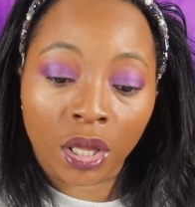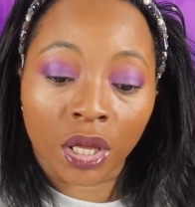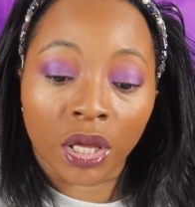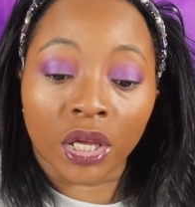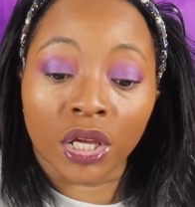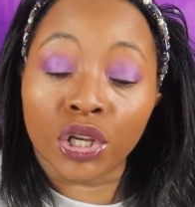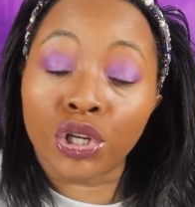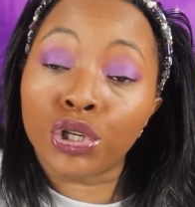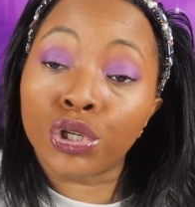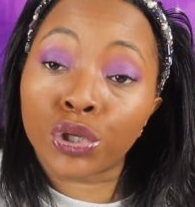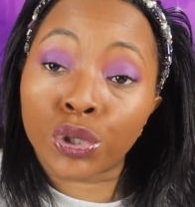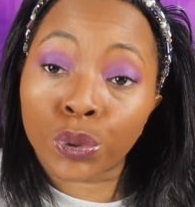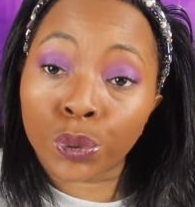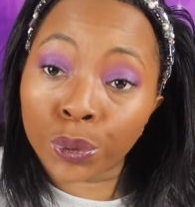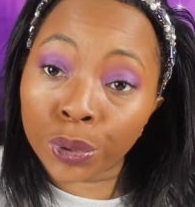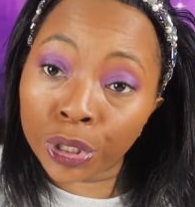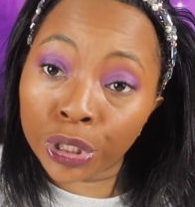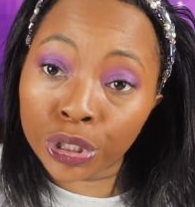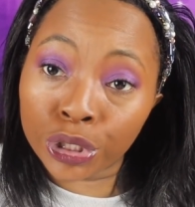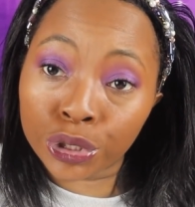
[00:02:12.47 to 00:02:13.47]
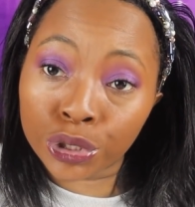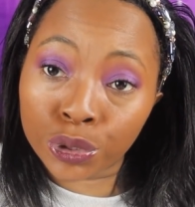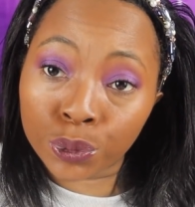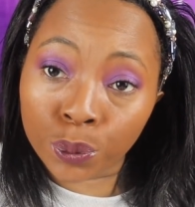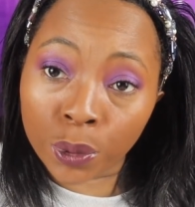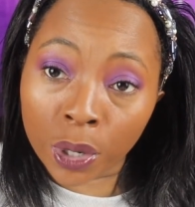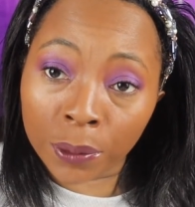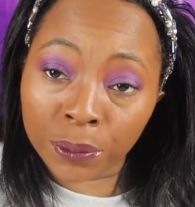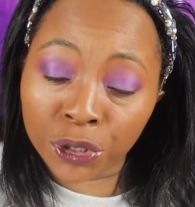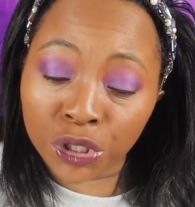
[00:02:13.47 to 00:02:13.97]
endocrine
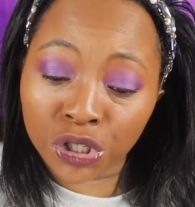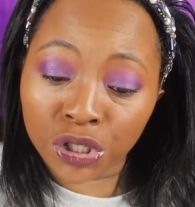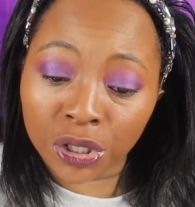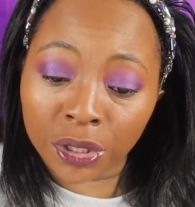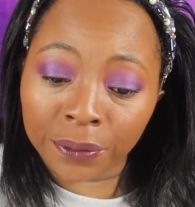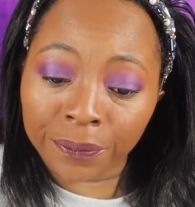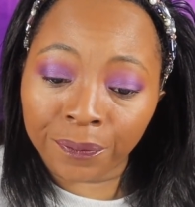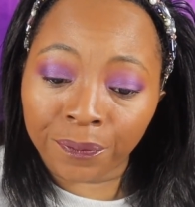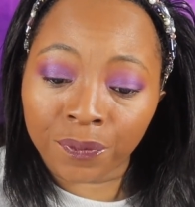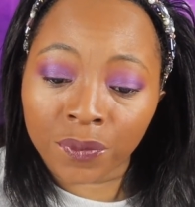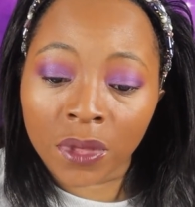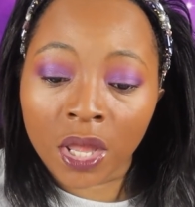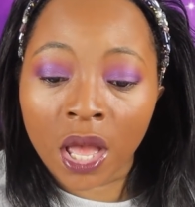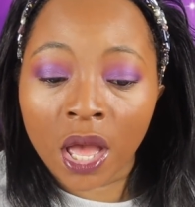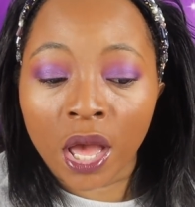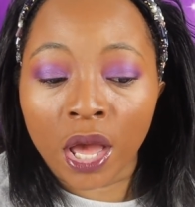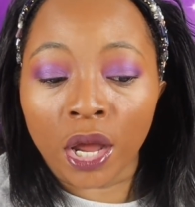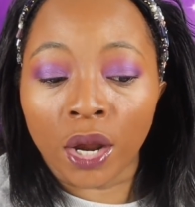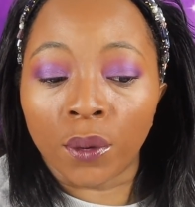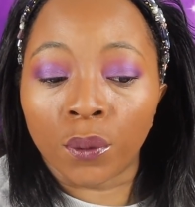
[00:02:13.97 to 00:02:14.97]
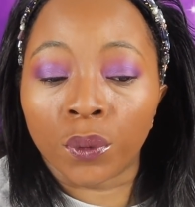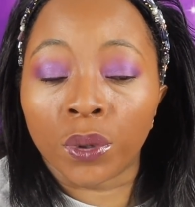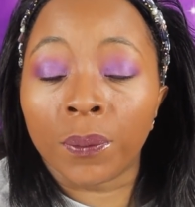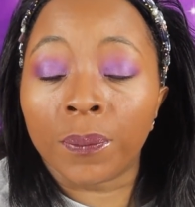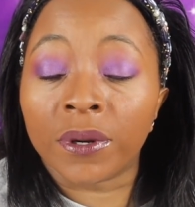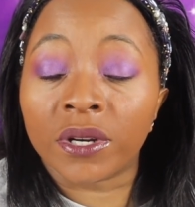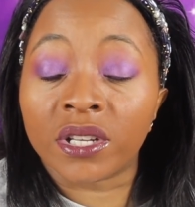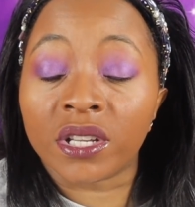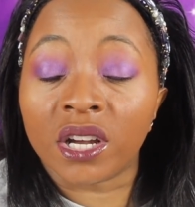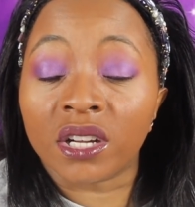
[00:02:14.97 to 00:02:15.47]
disruption, and
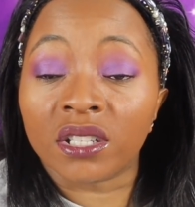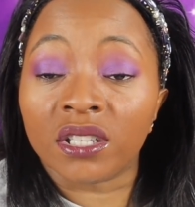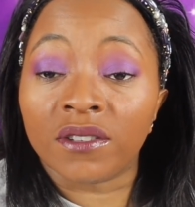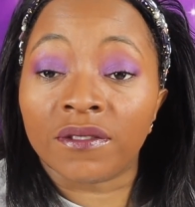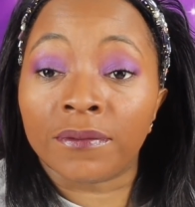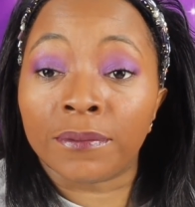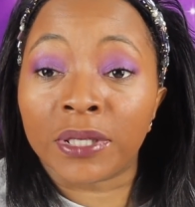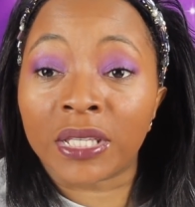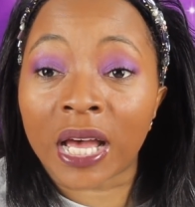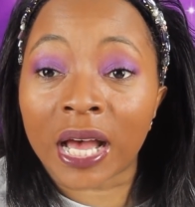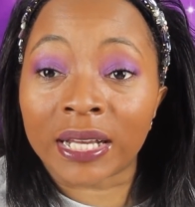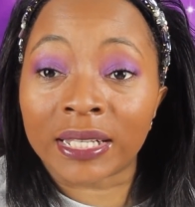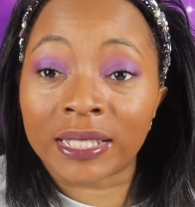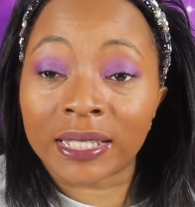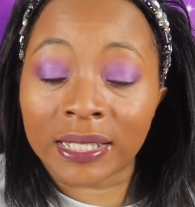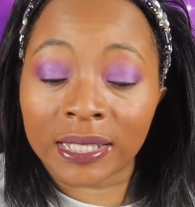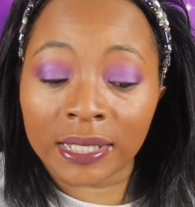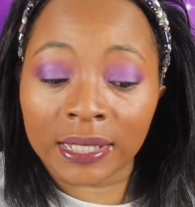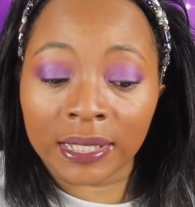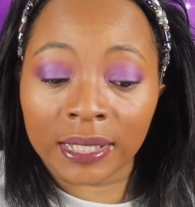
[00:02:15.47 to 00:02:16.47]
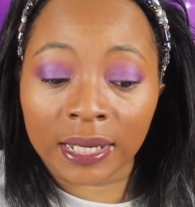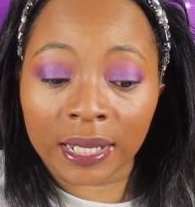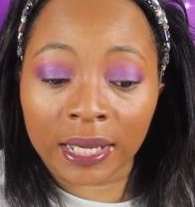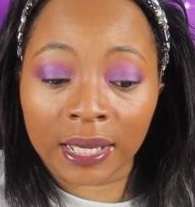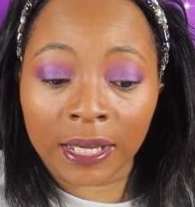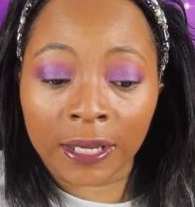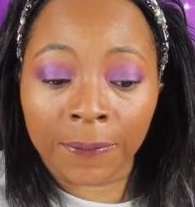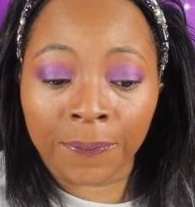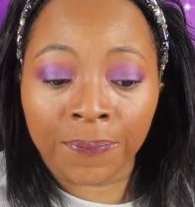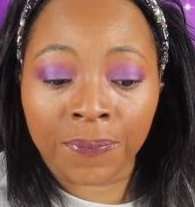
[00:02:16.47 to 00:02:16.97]
reproductive
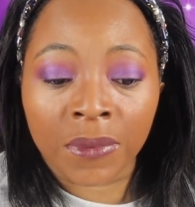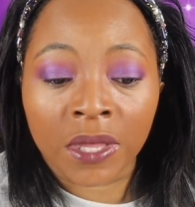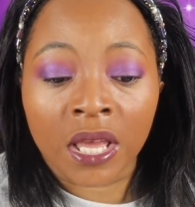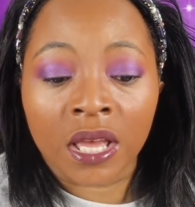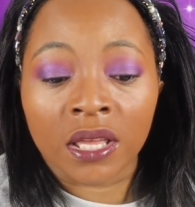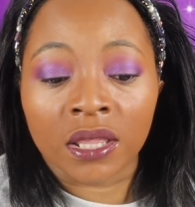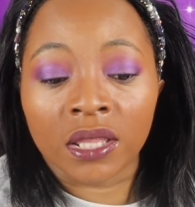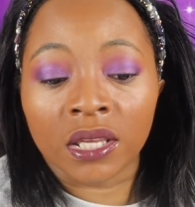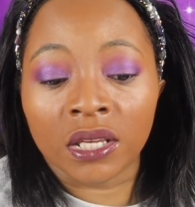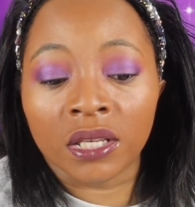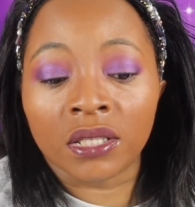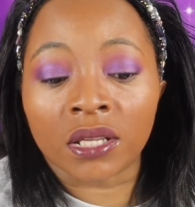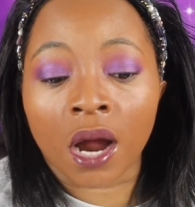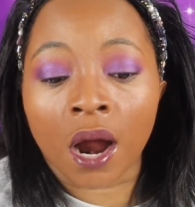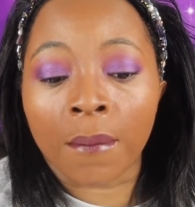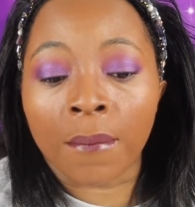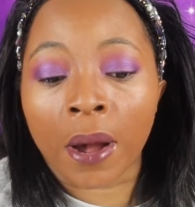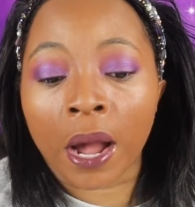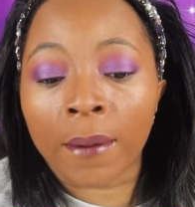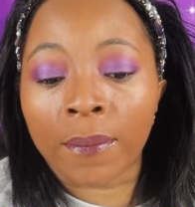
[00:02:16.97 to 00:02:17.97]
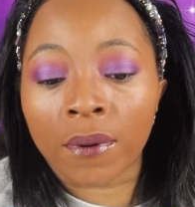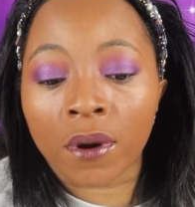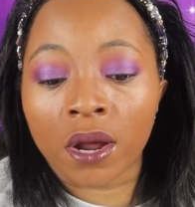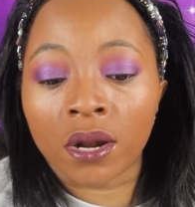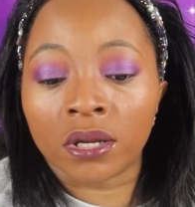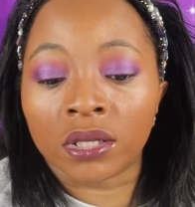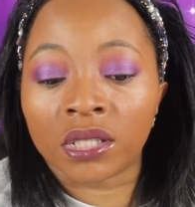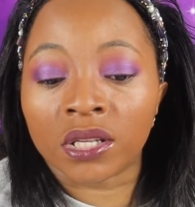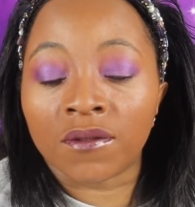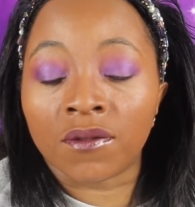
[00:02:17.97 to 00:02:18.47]
toxicity. These are
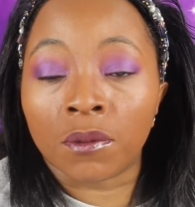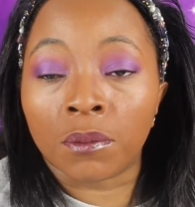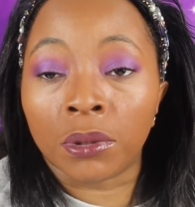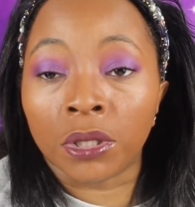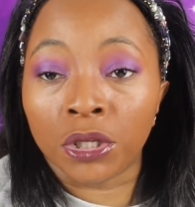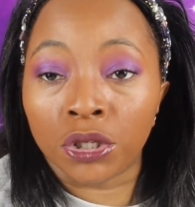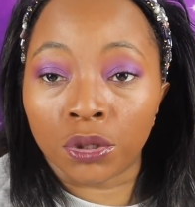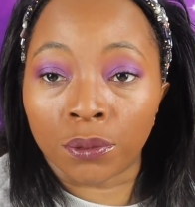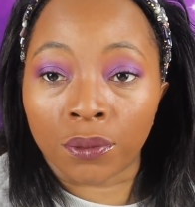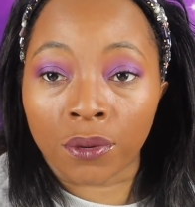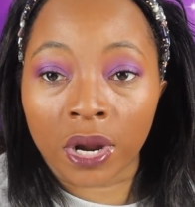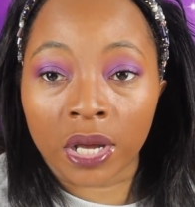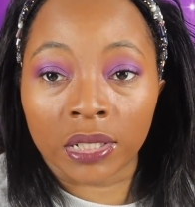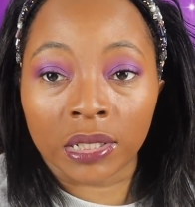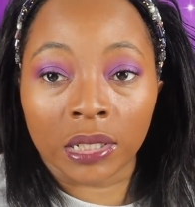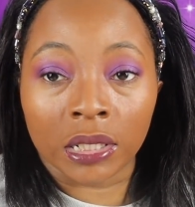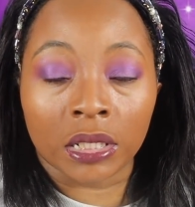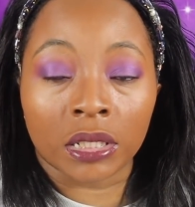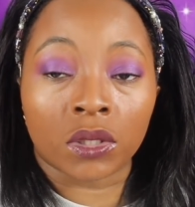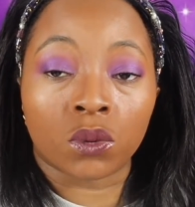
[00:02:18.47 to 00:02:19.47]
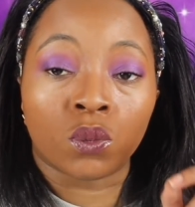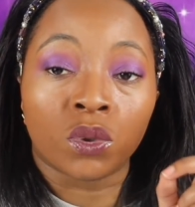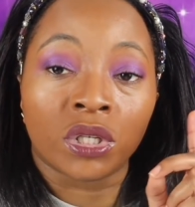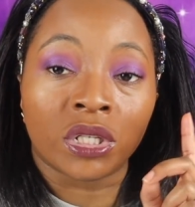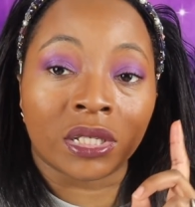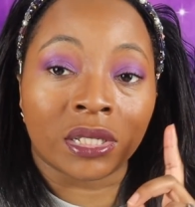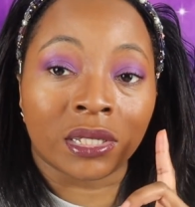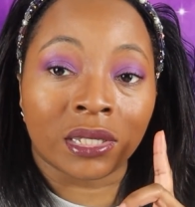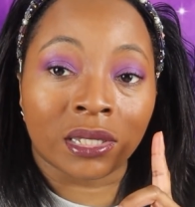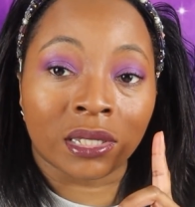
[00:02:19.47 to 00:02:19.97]
byproducts of the bleaching process,
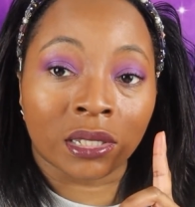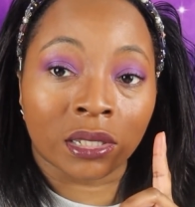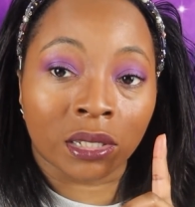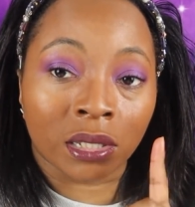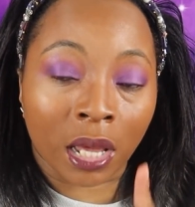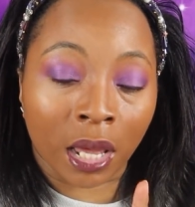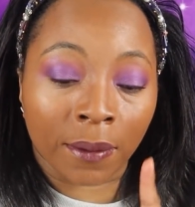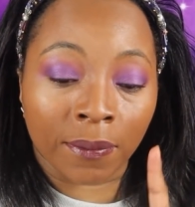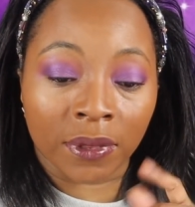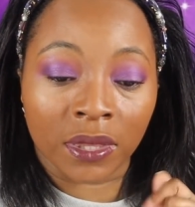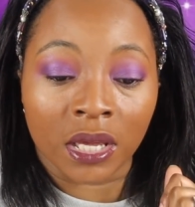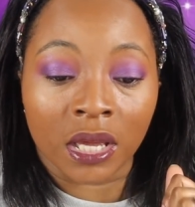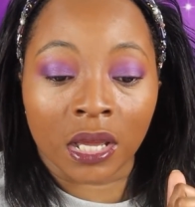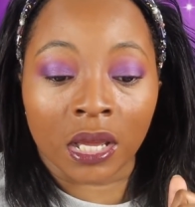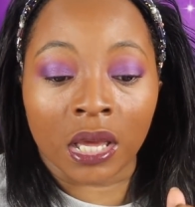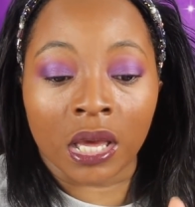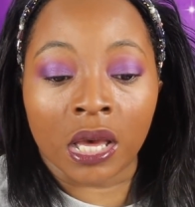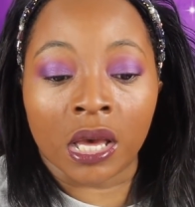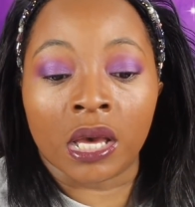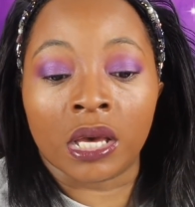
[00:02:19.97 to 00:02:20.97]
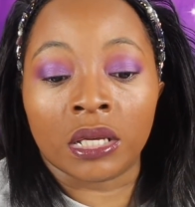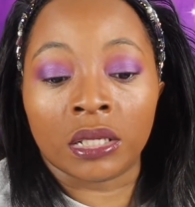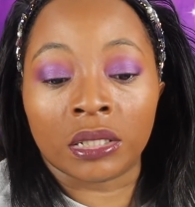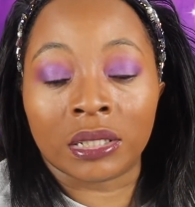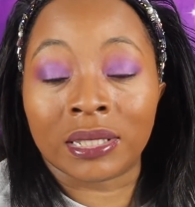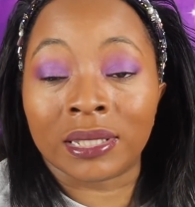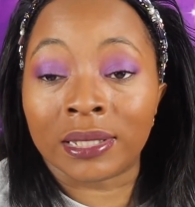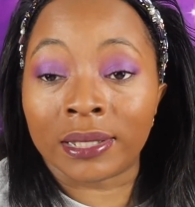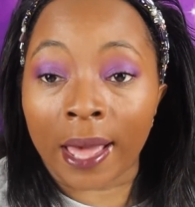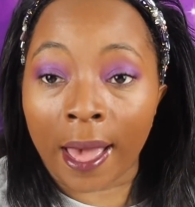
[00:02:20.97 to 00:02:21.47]
which is same thing as
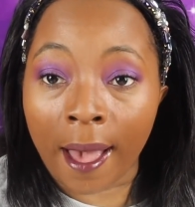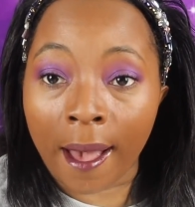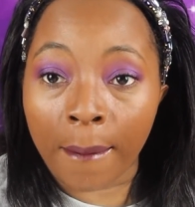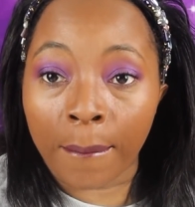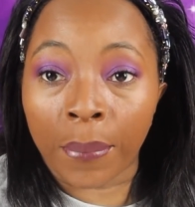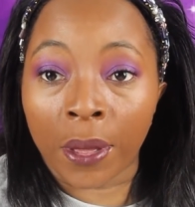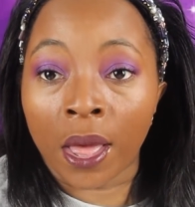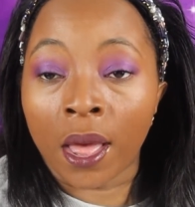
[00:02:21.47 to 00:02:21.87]
SAP.